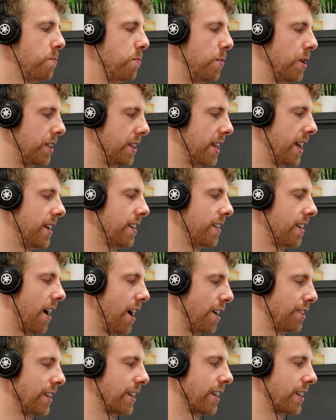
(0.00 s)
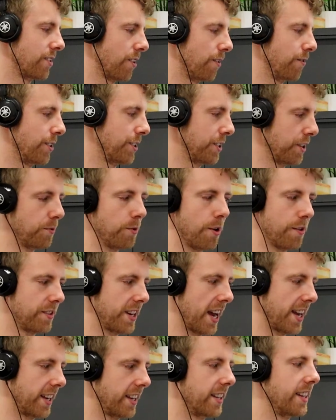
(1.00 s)
But then I think it's obviously worth
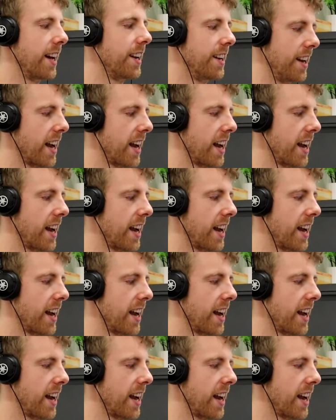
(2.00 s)
taking that